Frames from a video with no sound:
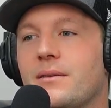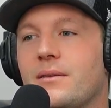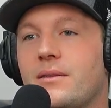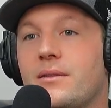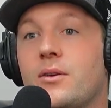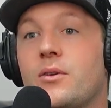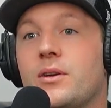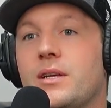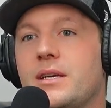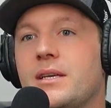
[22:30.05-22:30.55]

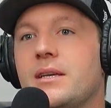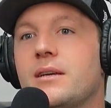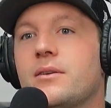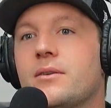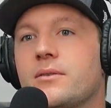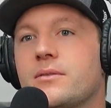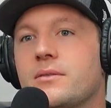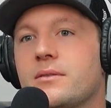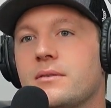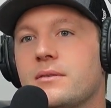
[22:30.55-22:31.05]
30
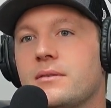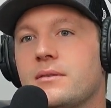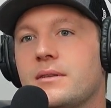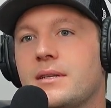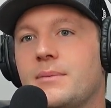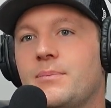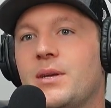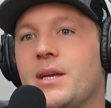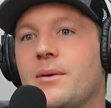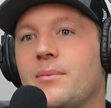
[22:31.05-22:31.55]
years
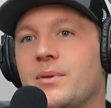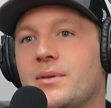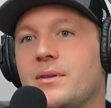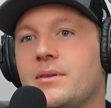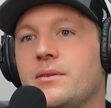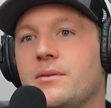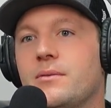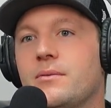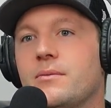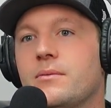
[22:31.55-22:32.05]
to be able to
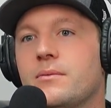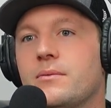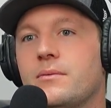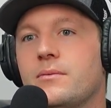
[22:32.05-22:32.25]
do